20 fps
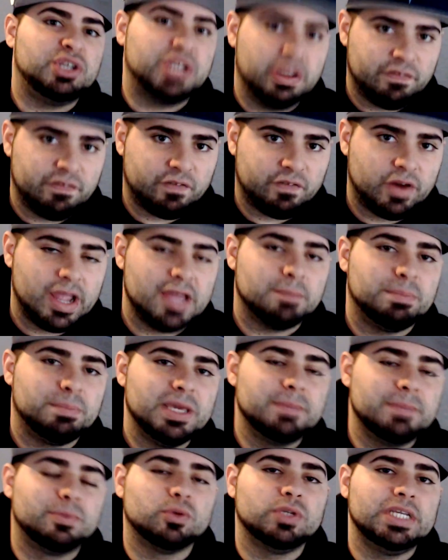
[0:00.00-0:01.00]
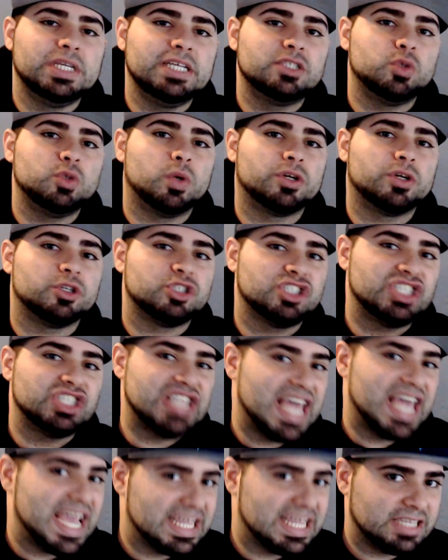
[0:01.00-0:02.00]
different and people need to
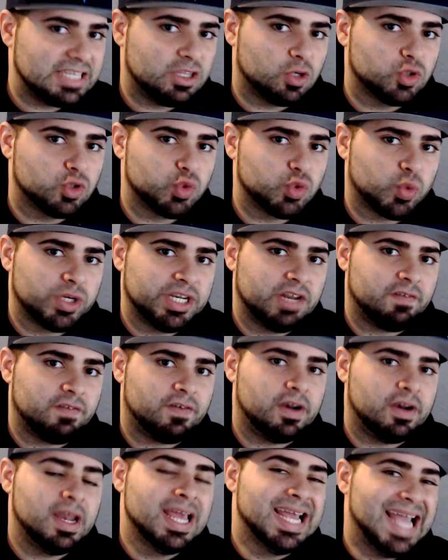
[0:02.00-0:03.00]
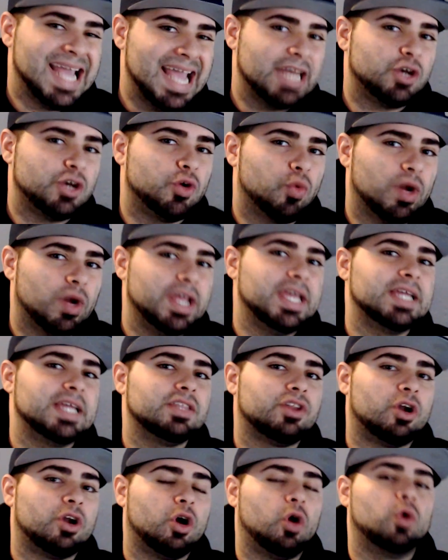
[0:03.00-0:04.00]
understand that those were different and great
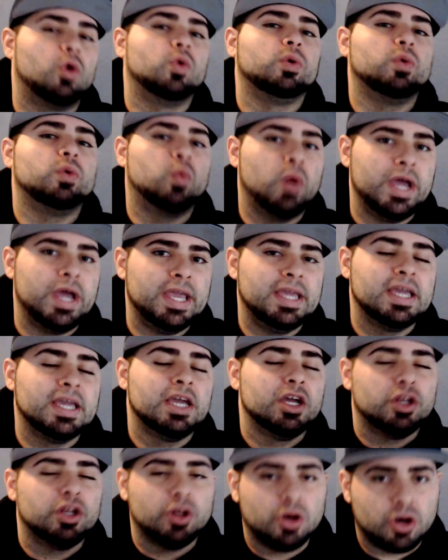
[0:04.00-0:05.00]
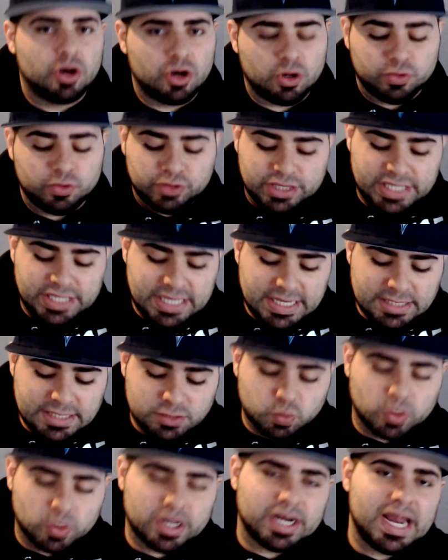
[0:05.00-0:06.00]
in their own way. No, no, no.
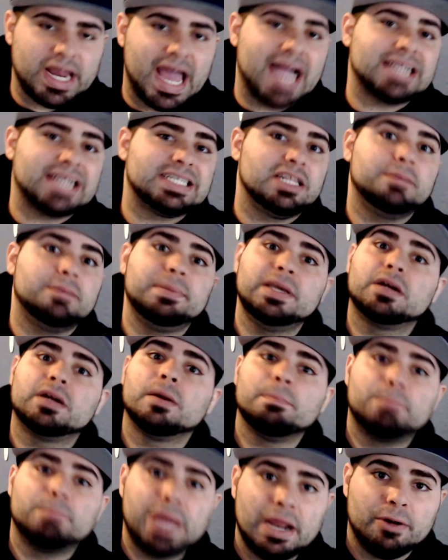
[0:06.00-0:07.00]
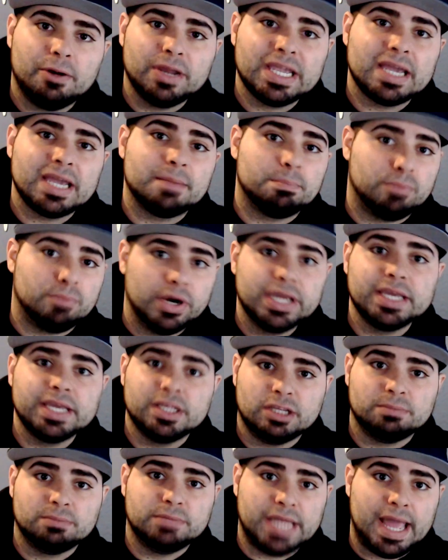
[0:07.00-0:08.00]
These we're going to actually be comparing and
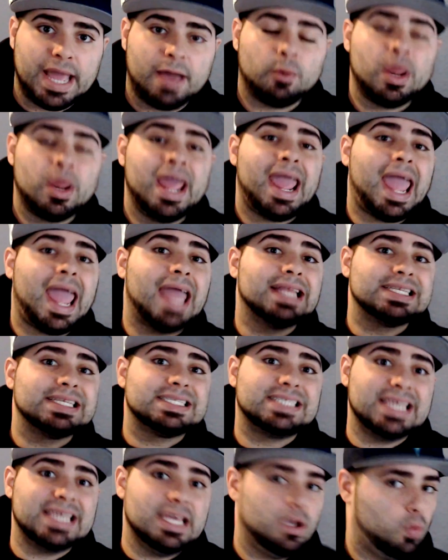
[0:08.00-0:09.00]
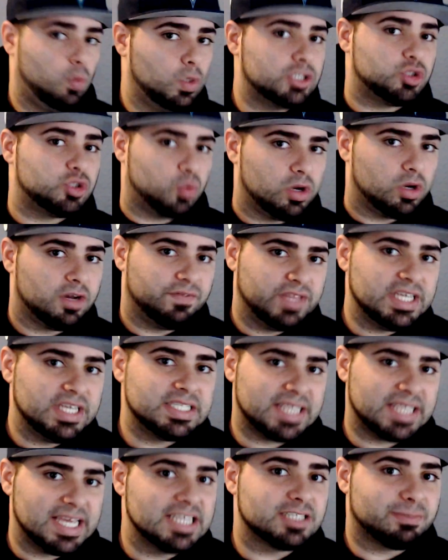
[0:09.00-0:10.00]
breaking them down and seeing which one of
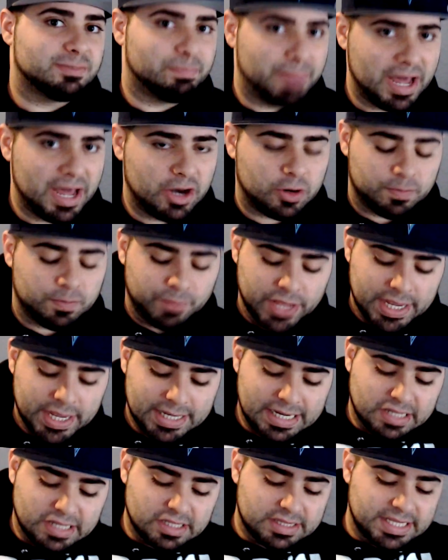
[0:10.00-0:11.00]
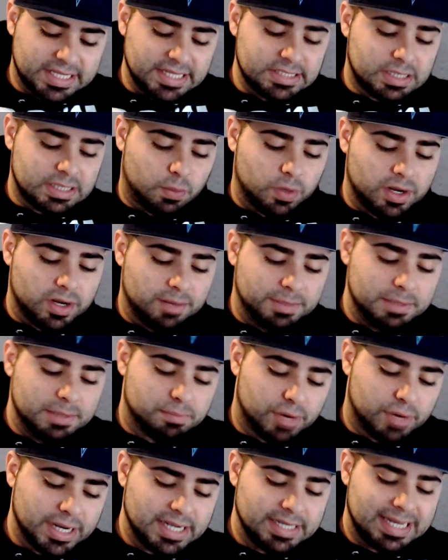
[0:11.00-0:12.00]
these is better. Now the things that we're going to be
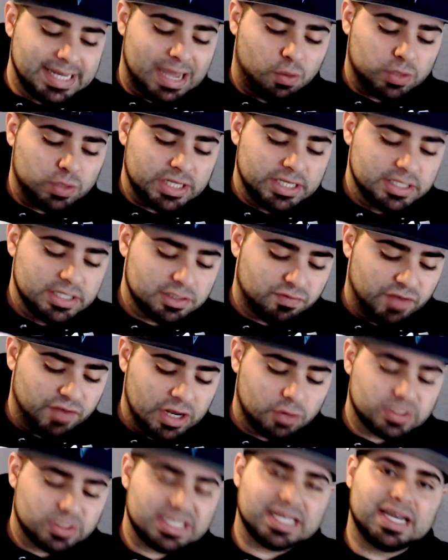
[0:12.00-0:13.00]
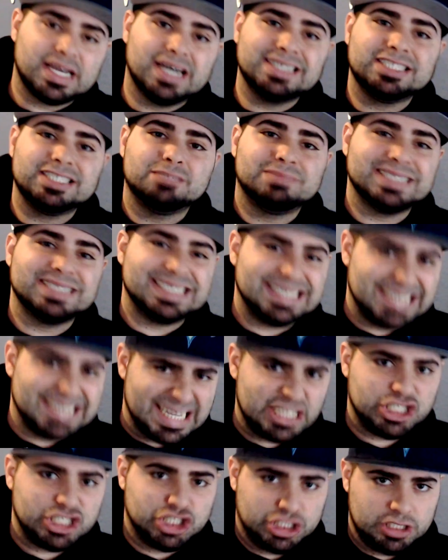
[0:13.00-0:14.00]
breaking down within this video is the
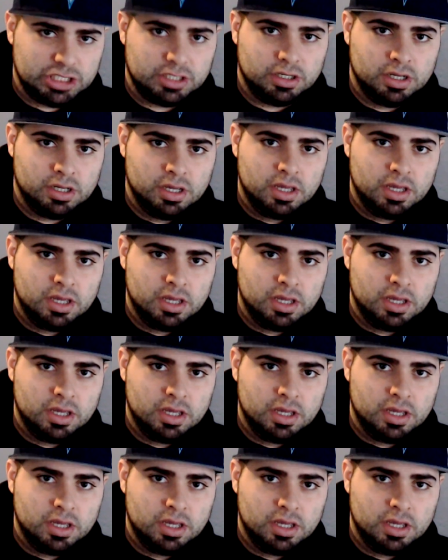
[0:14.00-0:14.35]
customization